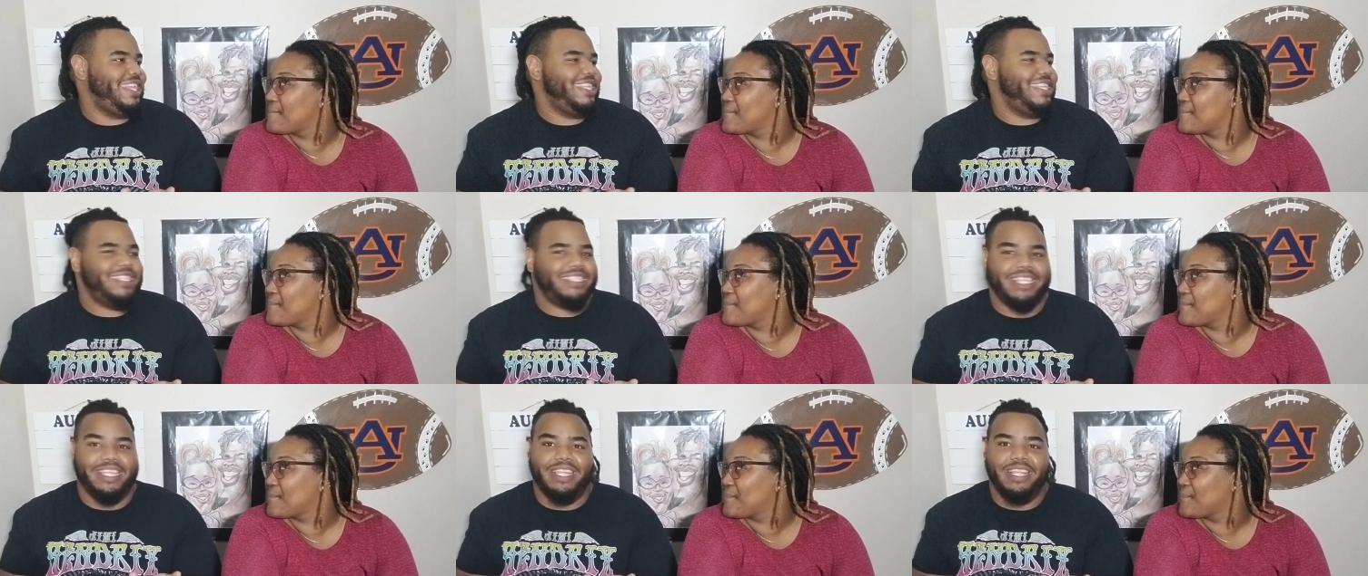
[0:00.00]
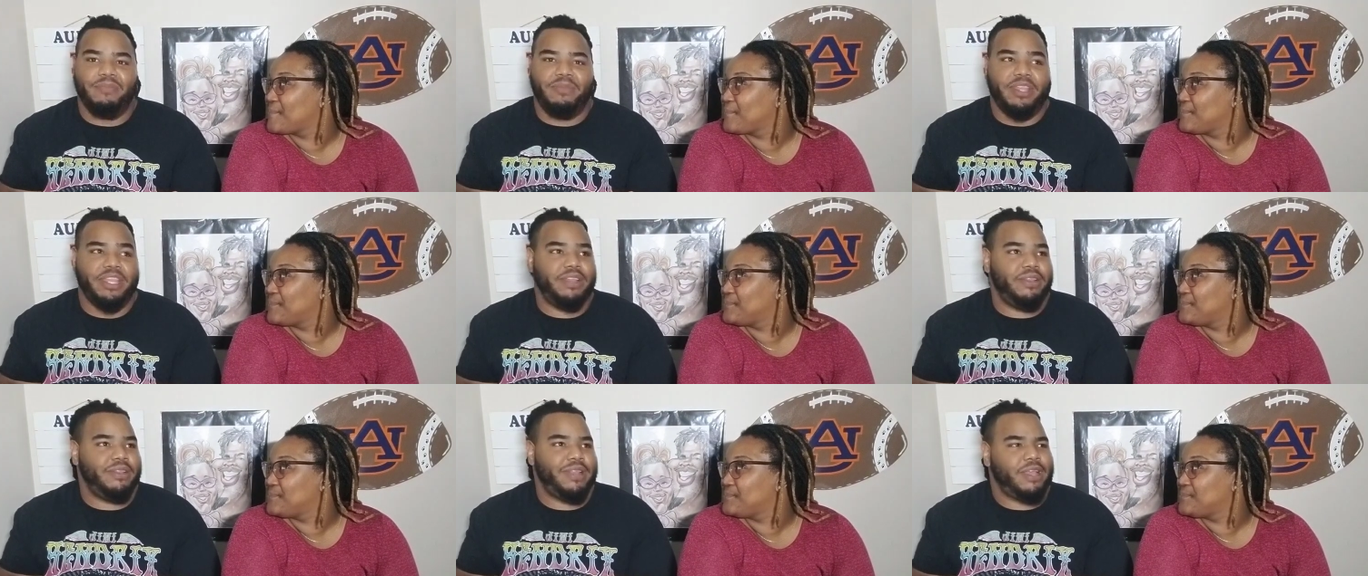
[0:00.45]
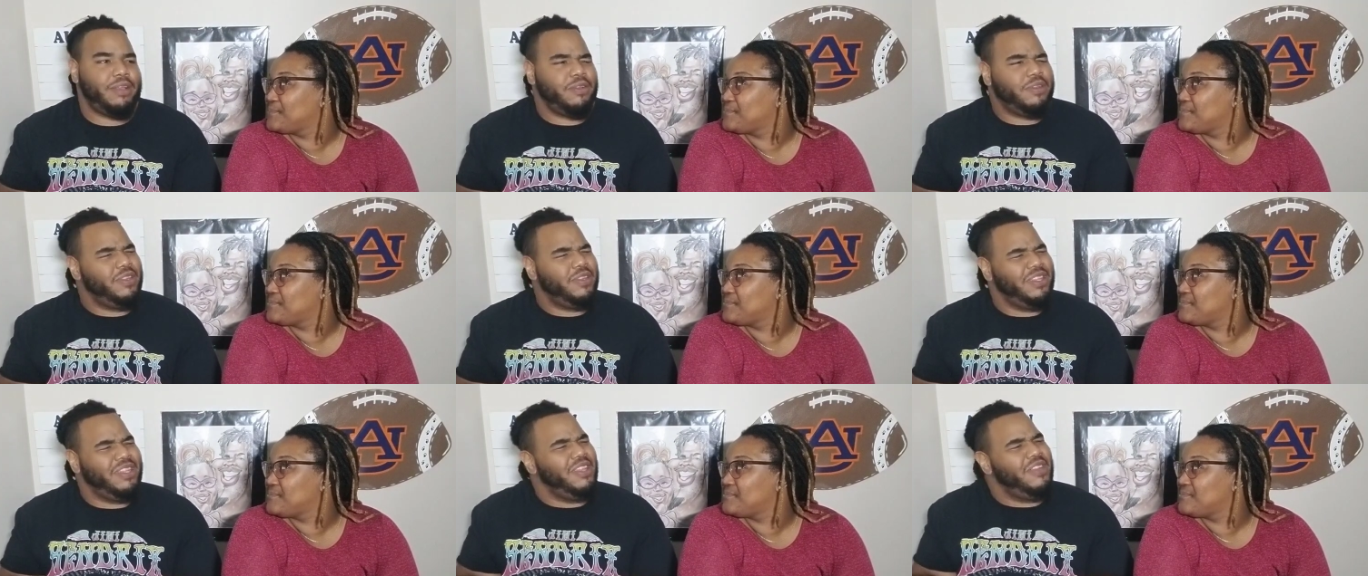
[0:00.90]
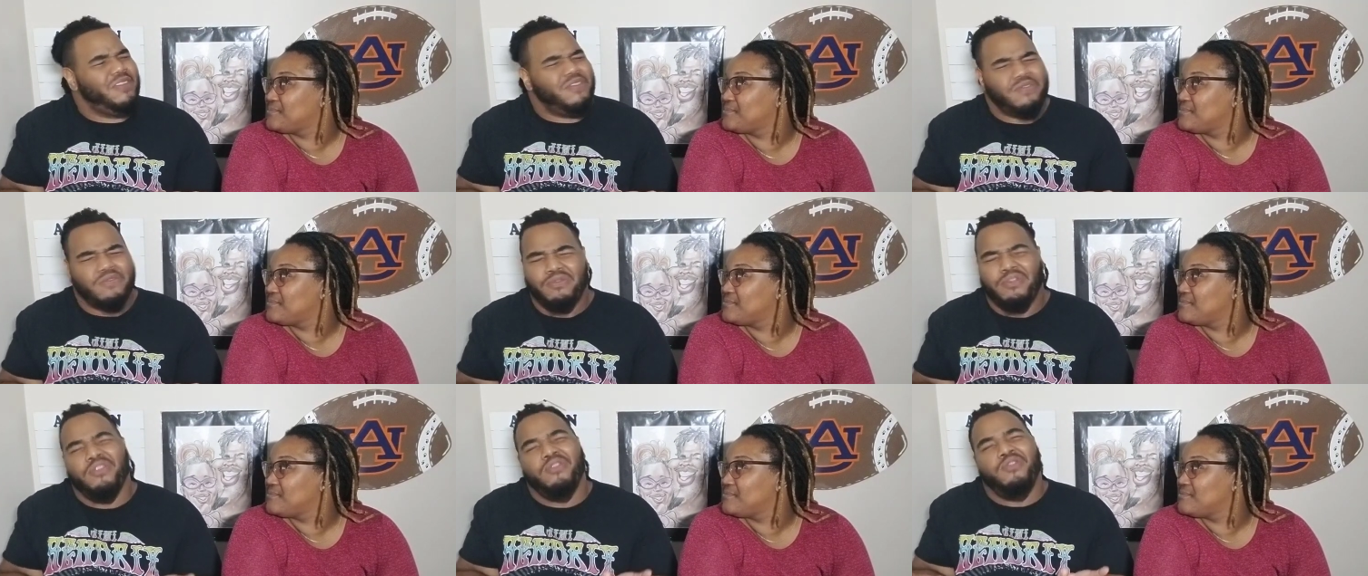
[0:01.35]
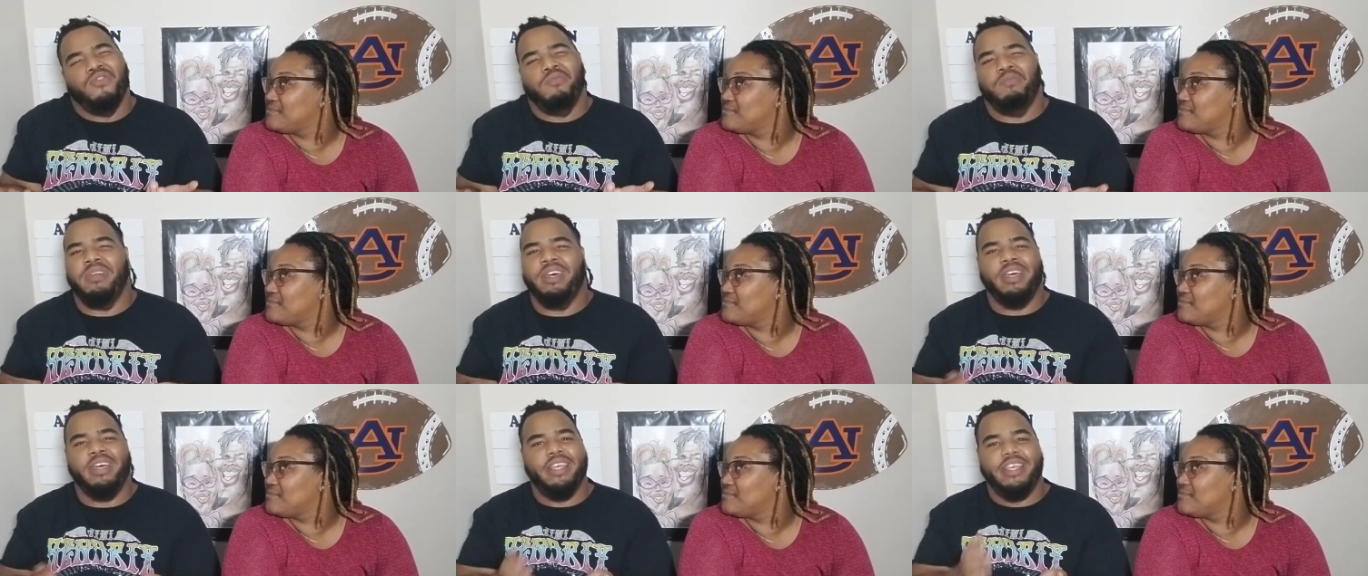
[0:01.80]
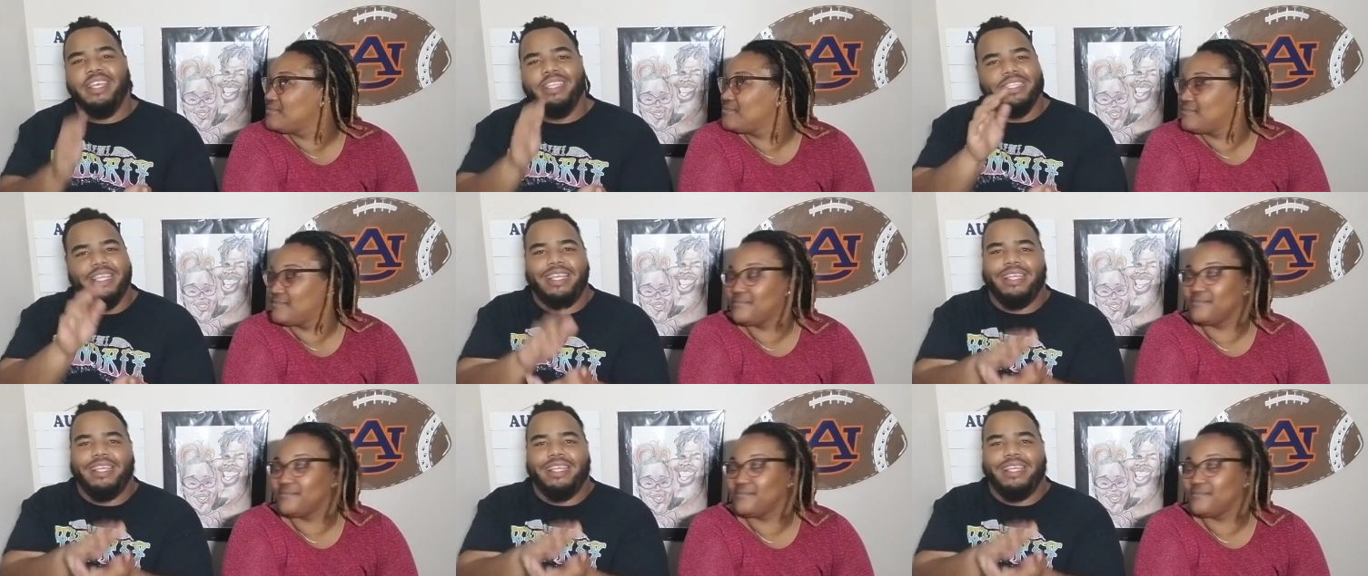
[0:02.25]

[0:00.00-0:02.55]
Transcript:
Speaker 1: just saying being like rude, bro. It's